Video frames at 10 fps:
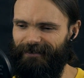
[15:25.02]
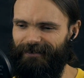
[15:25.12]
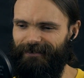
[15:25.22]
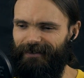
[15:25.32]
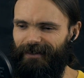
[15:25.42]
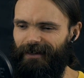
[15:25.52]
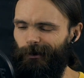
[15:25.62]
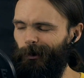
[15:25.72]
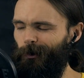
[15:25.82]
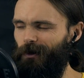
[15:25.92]
And I
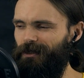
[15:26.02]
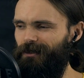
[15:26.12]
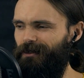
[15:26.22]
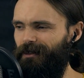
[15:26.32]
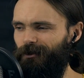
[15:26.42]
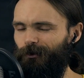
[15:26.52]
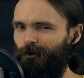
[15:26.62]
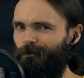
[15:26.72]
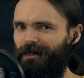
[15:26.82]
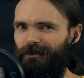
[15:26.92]
always like to
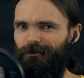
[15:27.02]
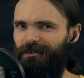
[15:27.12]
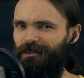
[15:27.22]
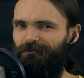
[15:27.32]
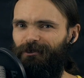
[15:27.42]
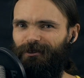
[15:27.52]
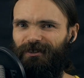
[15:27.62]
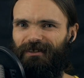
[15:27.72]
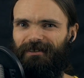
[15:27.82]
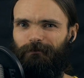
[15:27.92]
go back to this
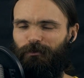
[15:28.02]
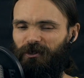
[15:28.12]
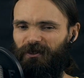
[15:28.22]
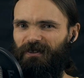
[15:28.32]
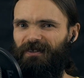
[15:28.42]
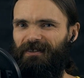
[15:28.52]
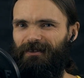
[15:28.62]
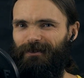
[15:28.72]
first post,